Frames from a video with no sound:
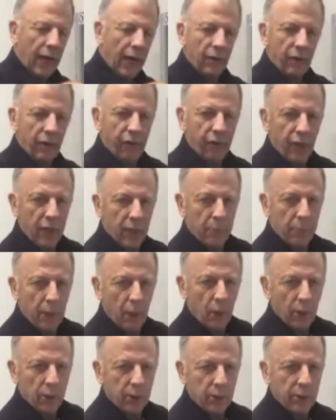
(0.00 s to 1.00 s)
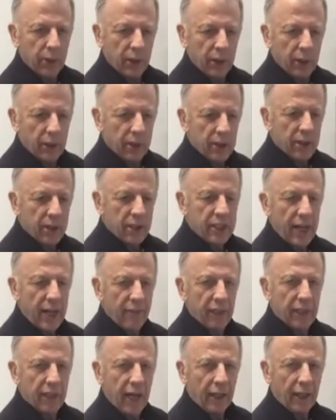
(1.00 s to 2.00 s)
fill about
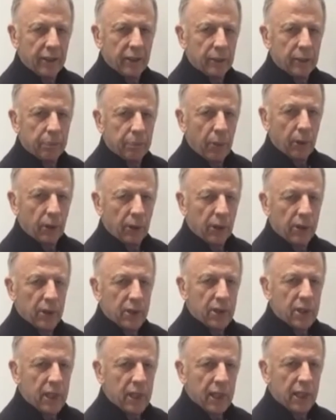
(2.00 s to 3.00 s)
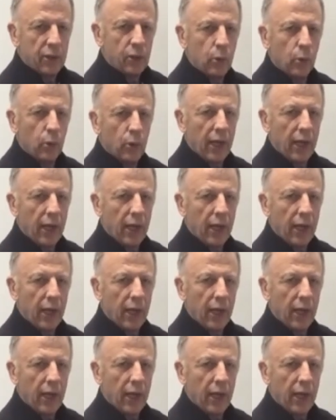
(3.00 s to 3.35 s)
700 bottles in 2.5